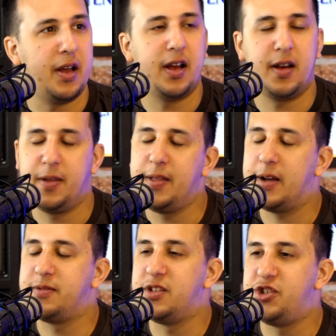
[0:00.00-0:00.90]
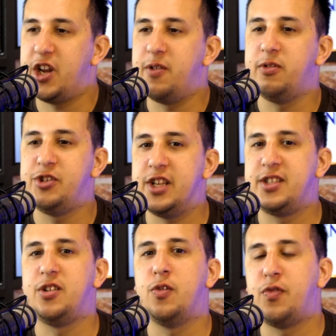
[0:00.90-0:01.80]
I think that was the general gist
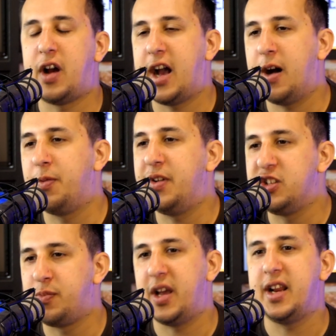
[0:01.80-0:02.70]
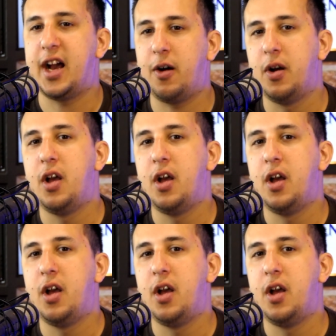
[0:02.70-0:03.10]
of how things played out.